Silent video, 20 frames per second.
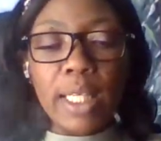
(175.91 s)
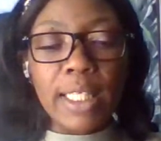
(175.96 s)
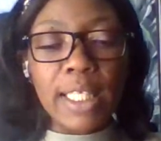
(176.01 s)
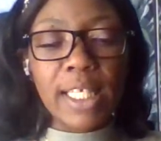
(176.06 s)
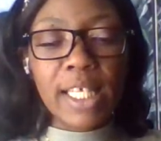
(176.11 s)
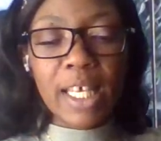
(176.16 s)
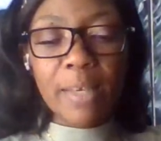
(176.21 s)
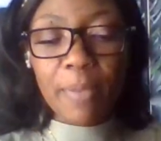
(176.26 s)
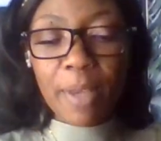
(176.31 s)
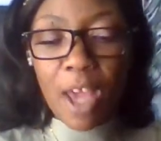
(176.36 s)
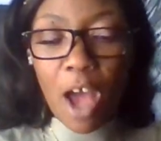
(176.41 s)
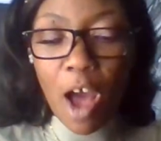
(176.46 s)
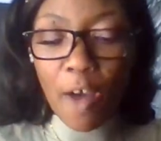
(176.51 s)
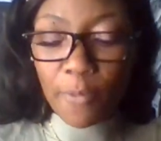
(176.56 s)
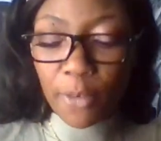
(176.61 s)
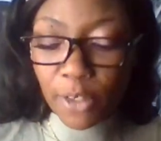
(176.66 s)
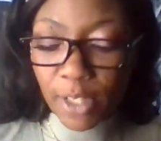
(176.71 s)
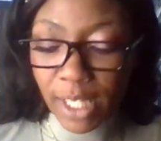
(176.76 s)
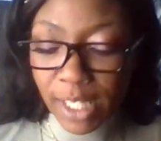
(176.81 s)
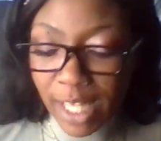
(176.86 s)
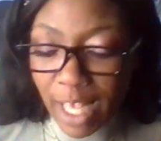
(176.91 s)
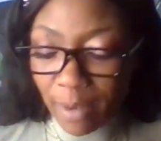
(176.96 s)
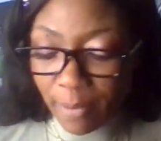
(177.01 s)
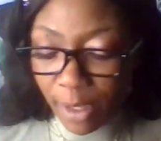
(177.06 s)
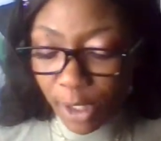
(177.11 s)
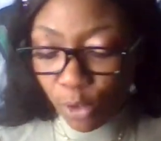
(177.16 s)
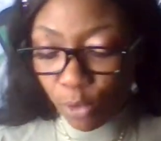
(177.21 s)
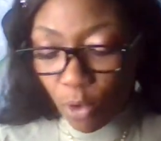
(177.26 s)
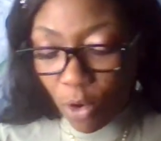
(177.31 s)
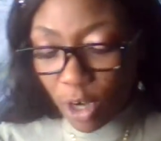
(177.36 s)
this could be offers that's
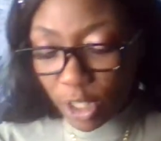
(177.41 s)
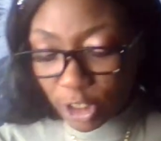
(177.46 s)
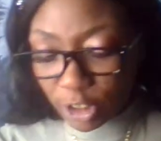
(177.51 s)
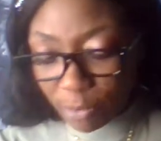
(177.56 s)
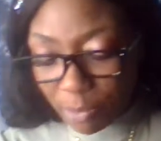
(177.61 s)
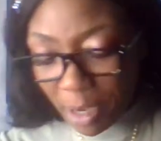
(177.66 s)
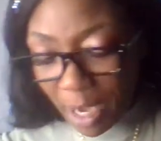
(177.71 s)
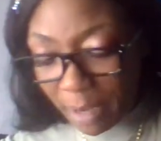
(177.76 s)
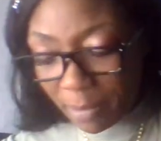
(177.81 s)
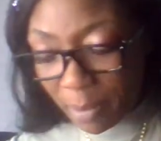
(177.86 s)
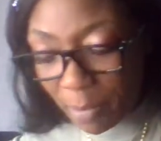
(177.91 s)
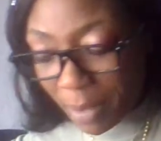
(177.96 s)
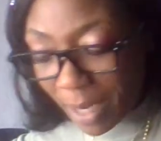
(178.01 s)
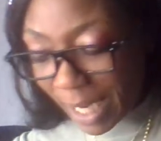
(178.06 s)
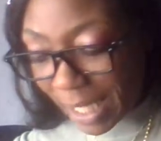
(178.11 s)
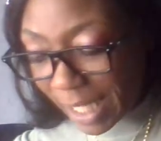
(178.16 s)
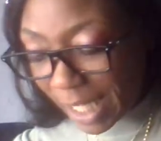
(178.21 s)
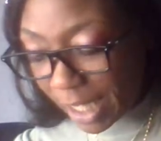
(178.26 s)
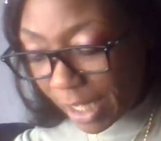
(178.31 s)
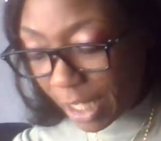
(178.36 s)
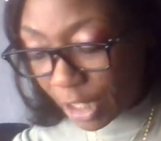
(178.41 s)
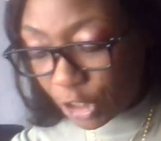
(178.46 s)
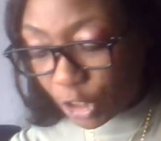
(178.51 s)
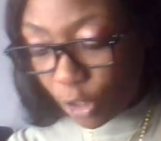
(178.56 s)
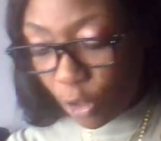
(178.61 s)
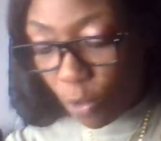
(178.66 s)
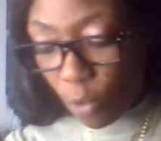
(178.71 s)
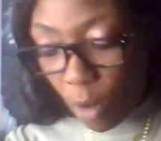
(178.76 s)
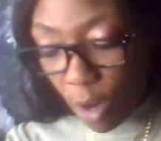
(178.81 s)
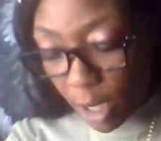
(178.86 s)
coming towards you, baby, but I see
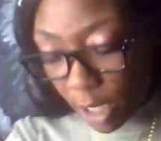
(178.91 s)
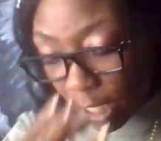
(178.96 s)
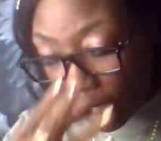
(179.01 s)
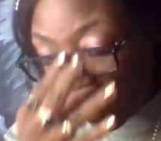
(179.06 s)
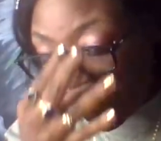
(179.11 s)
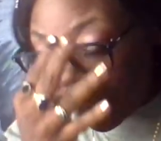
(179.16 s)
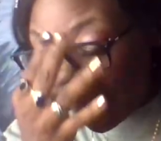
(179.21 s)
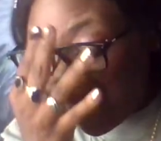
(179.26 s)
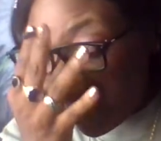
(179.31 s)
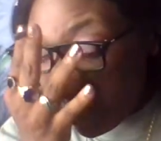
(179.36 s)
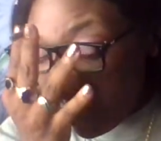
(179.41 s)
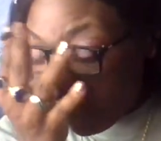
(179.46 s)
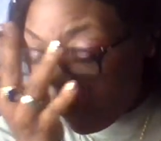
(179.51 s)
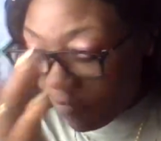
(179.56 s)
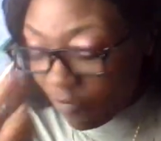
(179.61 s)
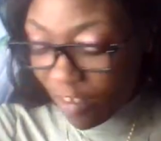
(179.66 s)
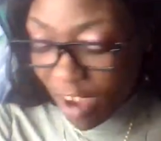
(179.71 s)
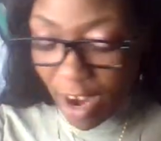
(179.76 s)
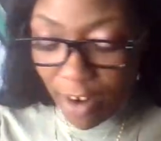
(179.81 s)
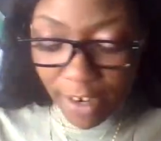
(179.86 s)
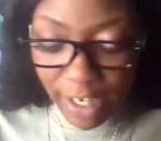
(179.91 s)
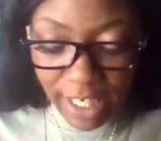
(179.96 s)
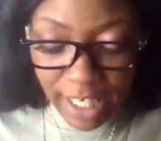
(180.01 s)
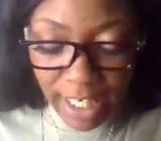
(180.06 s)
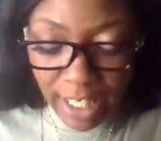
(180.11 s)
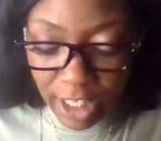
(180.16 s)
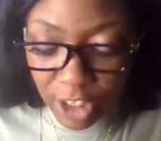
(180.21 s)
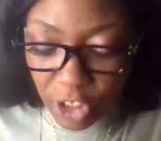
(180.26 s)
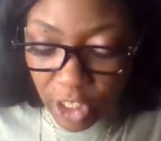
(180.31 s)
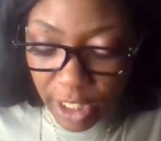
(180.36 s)
that you're working very
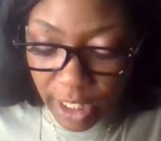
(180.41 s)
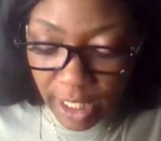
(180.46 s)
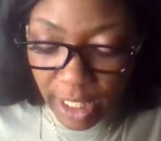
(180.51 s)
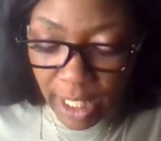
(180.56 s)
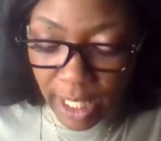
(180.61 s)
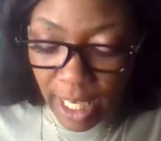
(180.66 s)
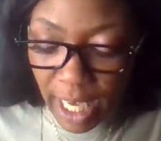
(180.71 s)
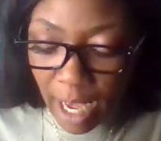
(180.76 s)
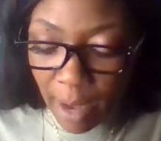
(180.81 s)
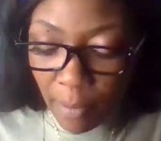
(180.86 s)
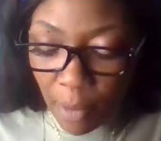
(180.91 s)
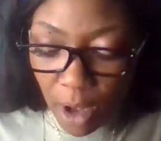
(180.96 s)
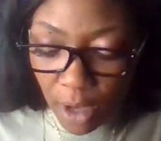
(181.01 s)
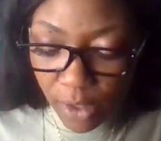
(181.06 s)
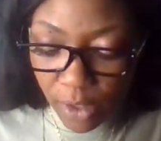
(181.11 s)
diligently. I'm